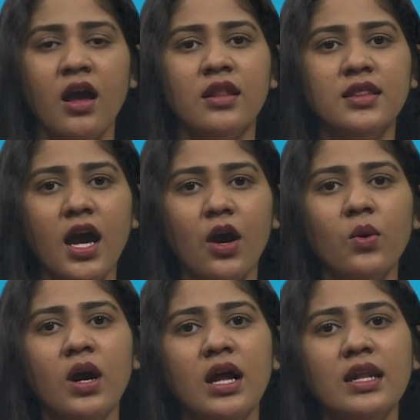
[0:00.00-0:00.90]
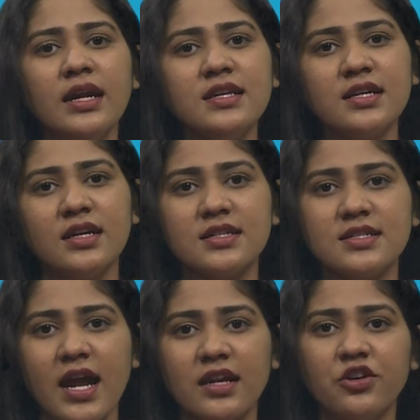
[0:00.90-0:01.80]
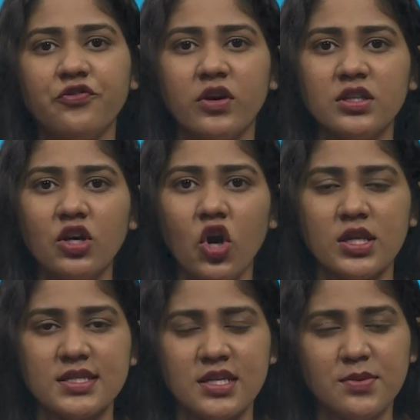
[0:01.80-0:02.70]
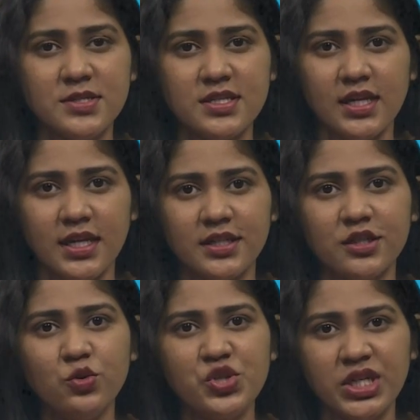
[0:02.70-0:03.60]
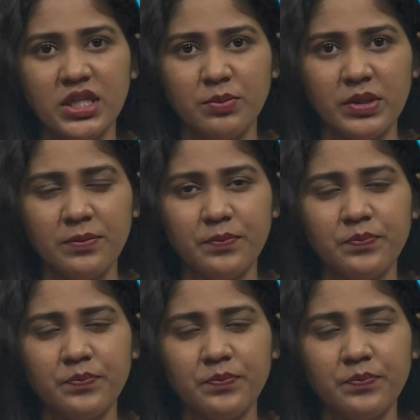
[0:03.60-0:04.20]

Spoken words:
Now, let us understand the further concepts related to GDP.